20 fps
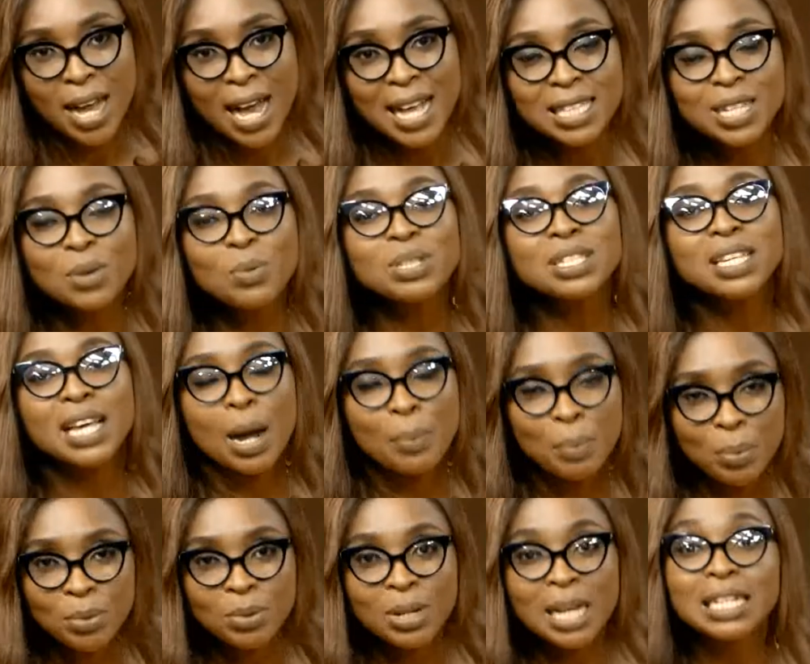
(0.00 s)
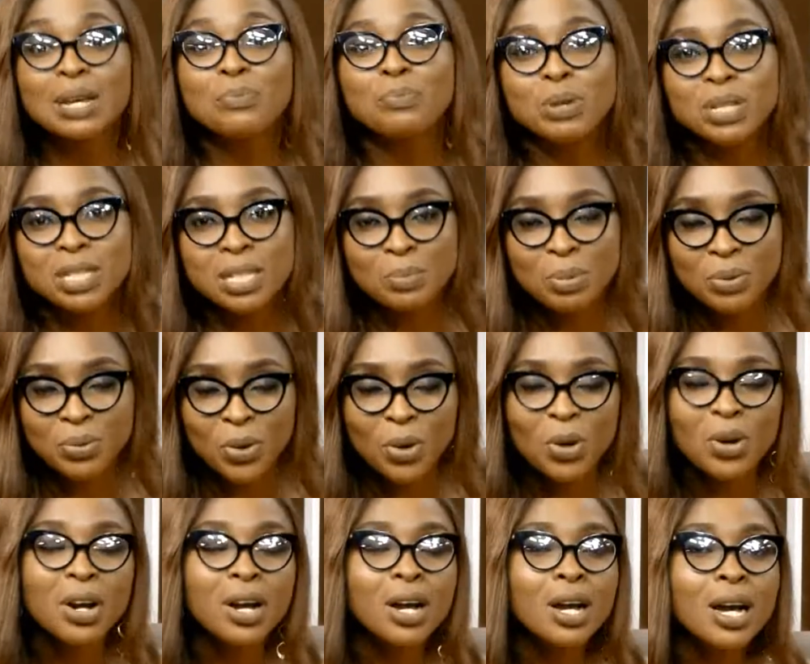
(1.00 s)
I say, what's happened? Now they prison
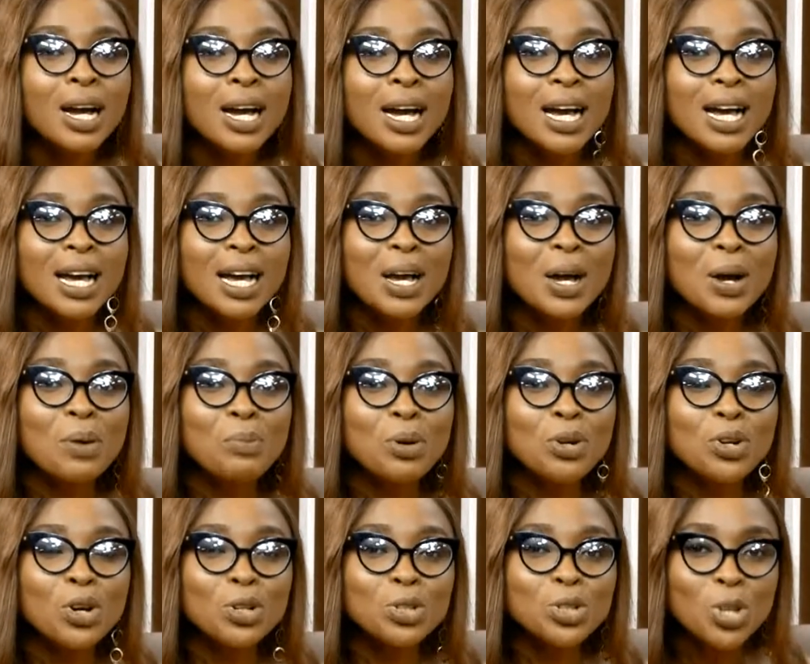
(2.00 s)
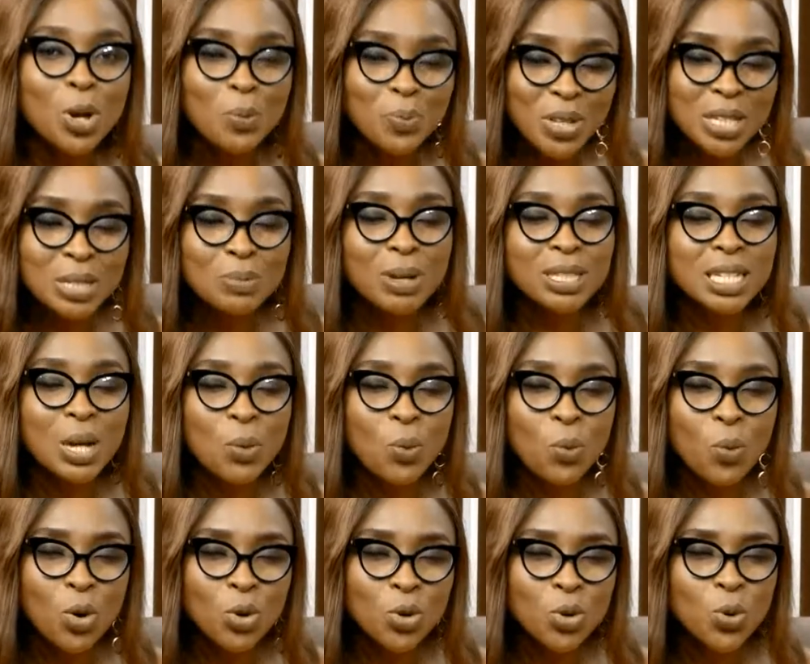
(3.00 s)
before. Uh, but on top of this matter, we
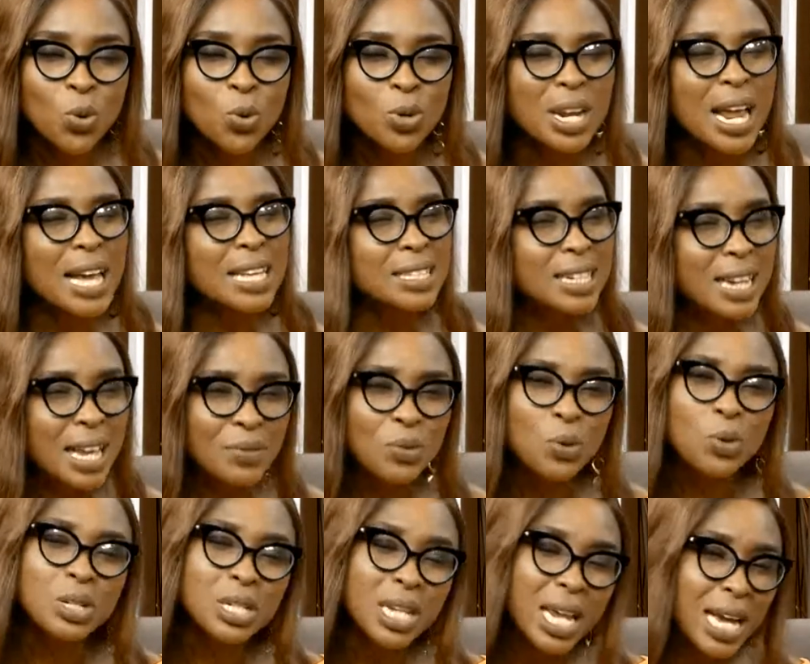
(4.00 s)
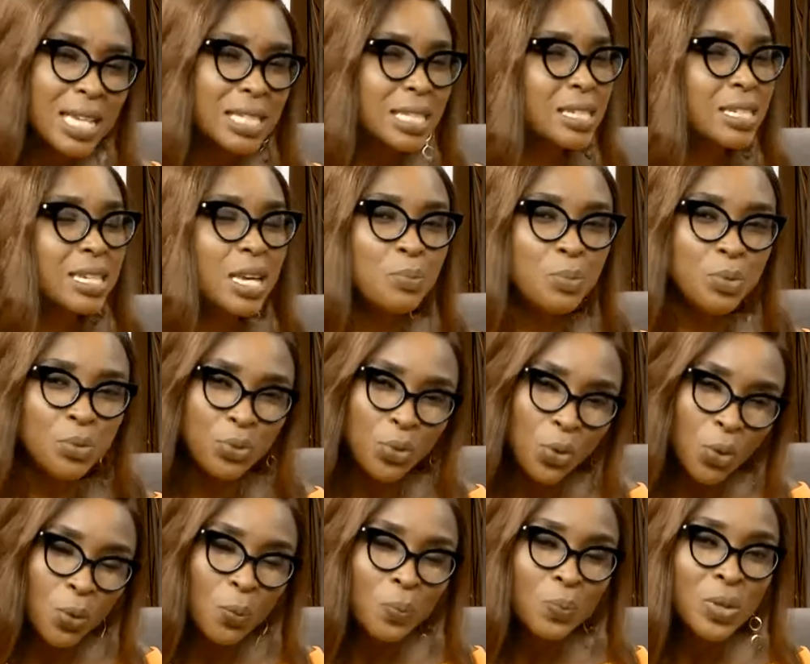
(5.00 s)
want know, nightlife go day as the day
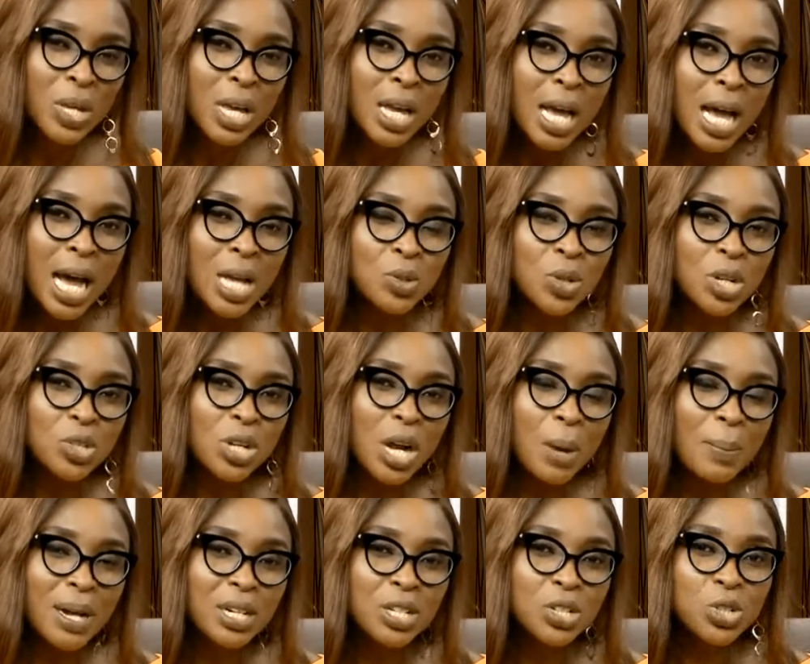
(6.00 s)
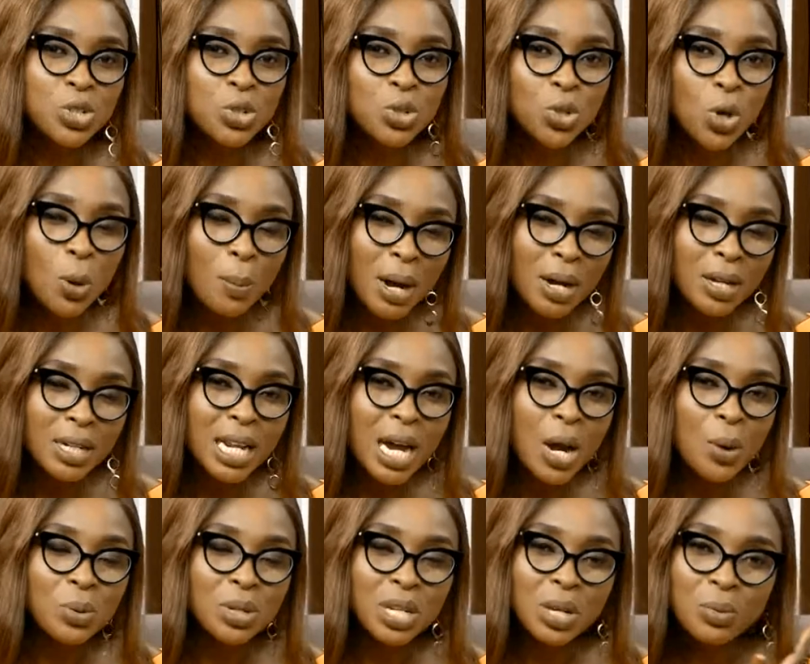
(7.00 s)
before. As we talk about the new normal
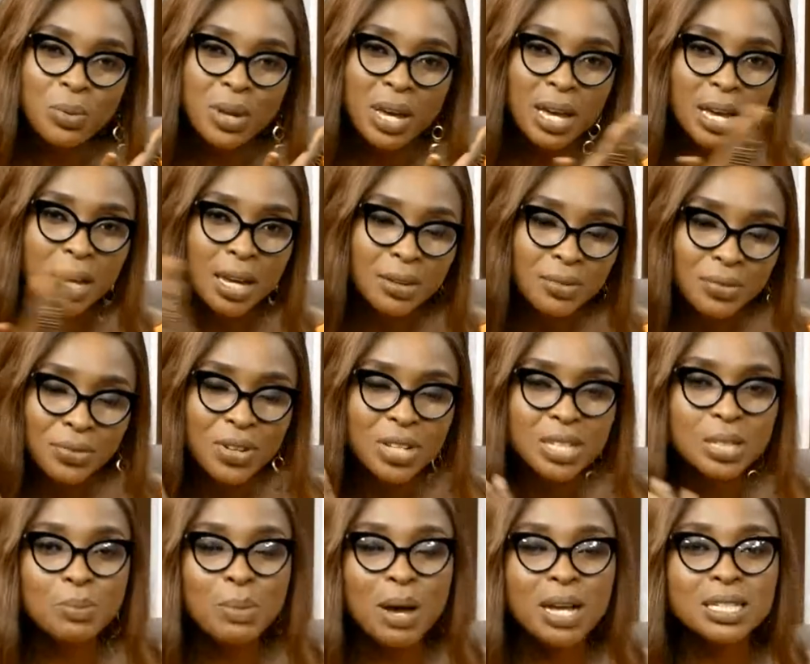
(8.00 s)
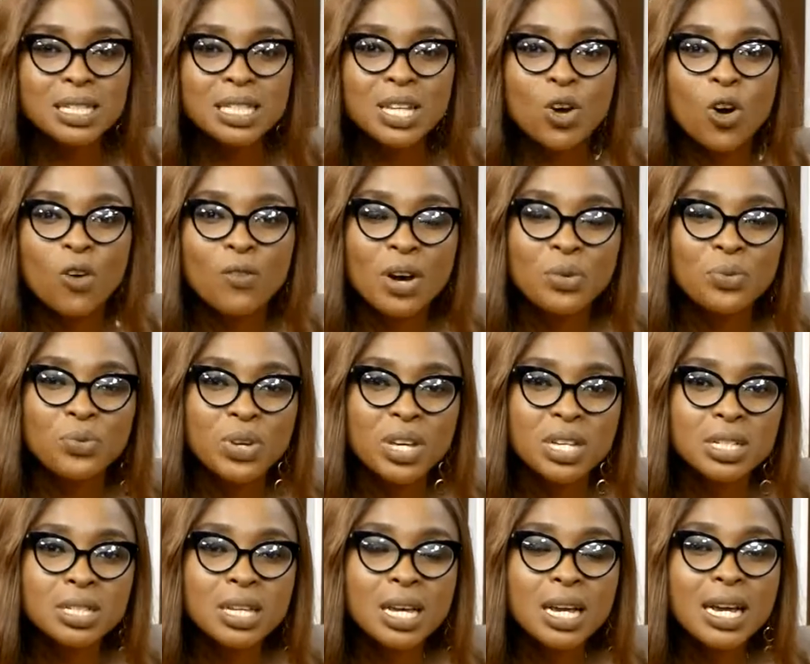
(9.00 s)
now, they wear face masks, they cover
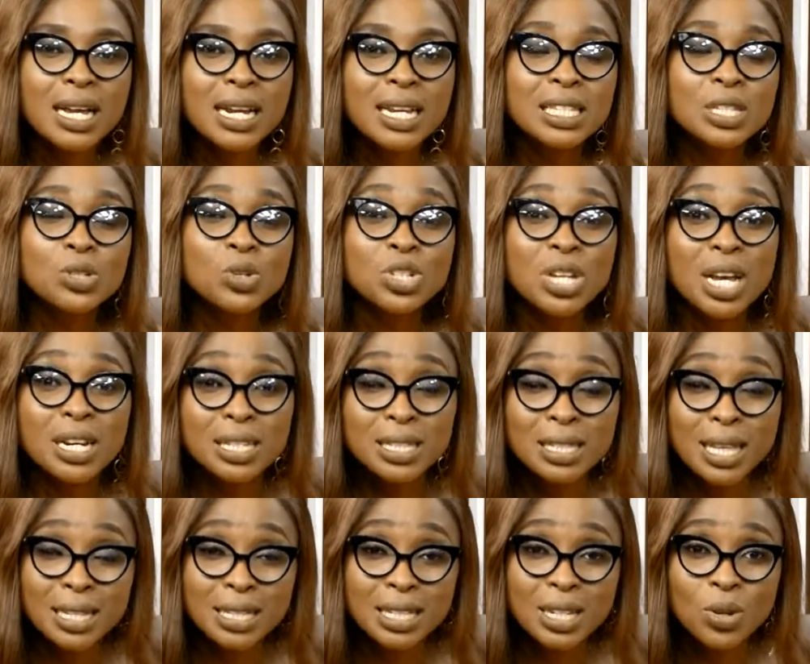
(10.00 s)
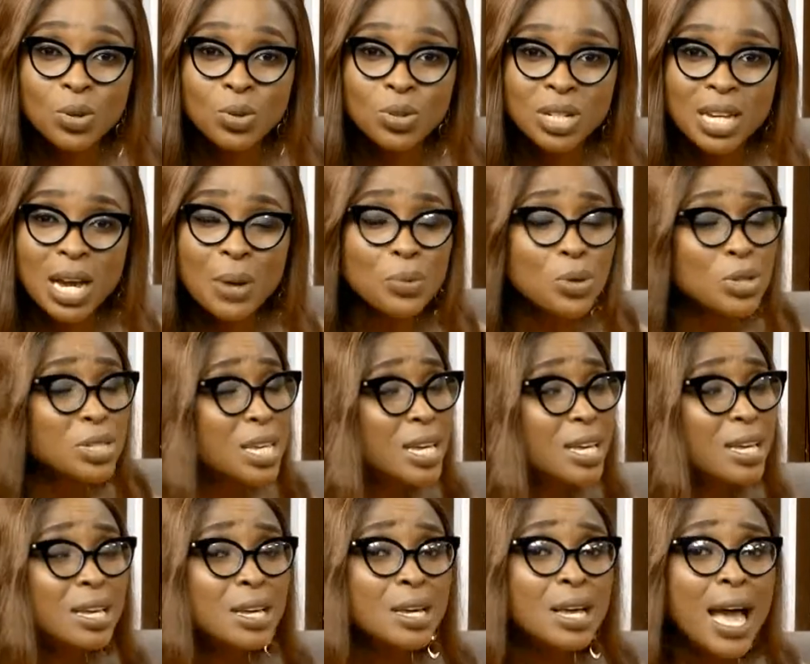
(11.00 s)
face, they say social distancing go there. And we going to
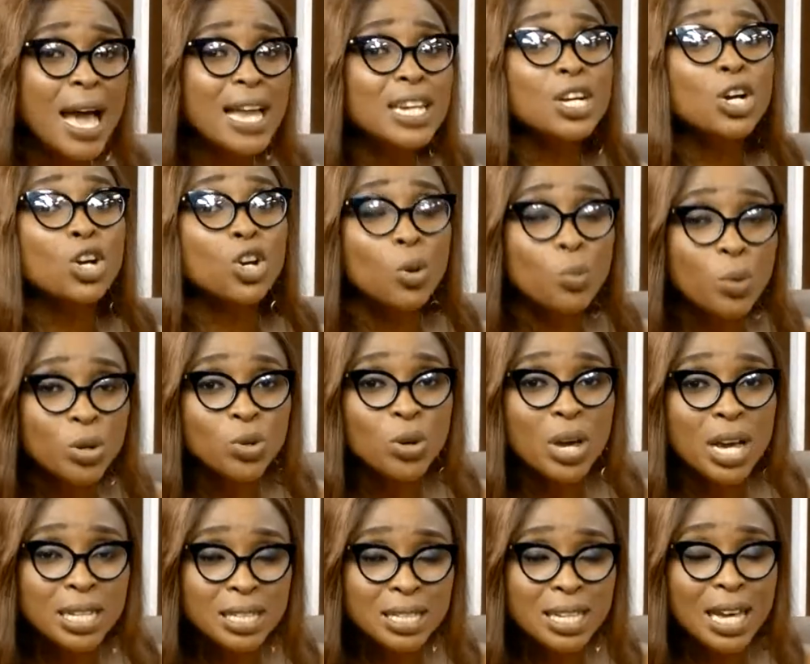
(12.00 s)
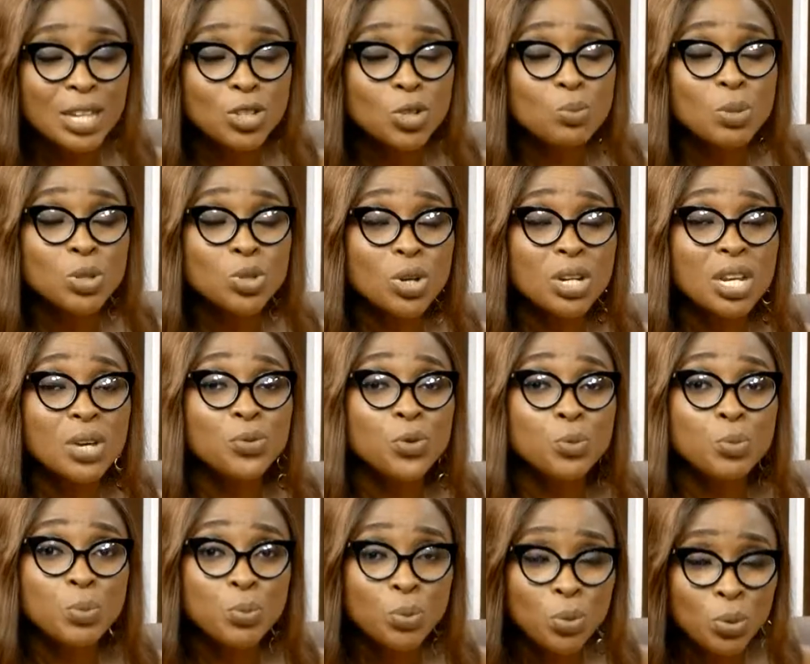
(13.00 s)
say, any club where you enter, you meet only a few
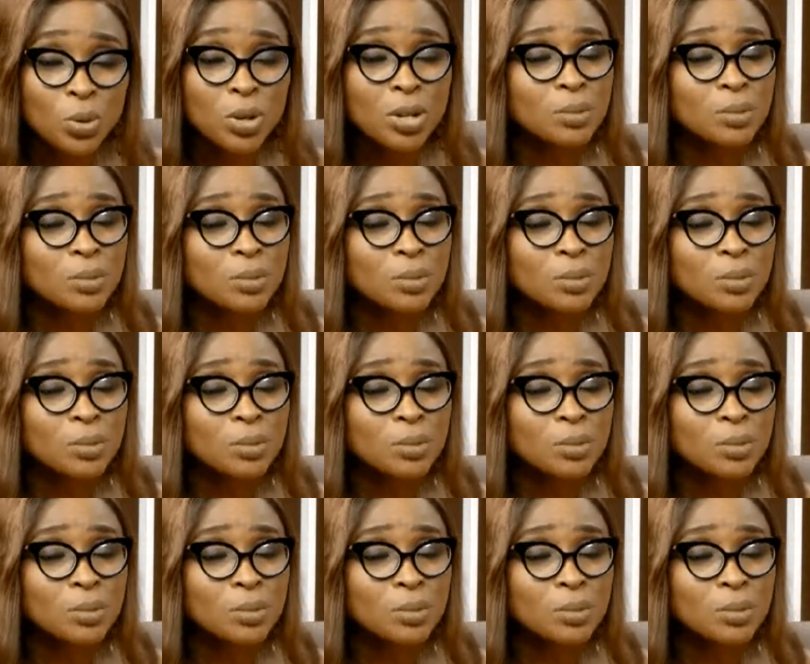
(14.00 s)
people